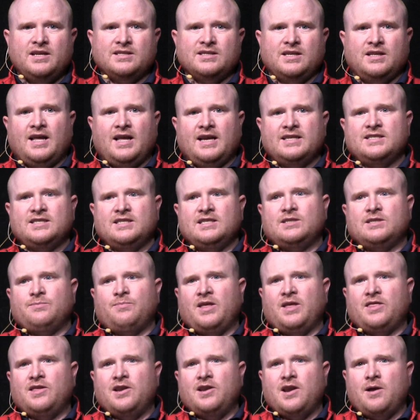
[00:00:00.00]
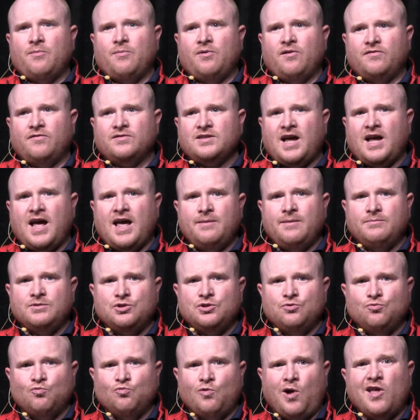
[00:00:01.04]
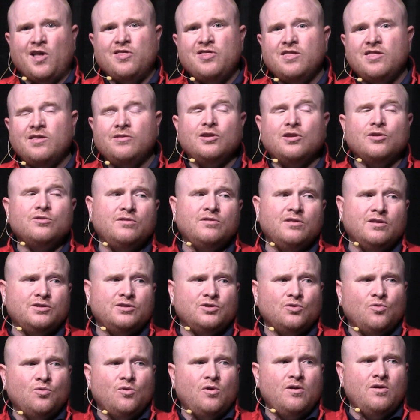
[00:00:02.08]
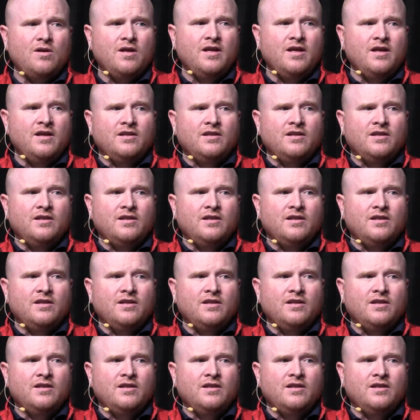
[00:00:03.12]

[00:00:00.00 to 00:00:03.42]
Is it licensed by the number of times you run the tool?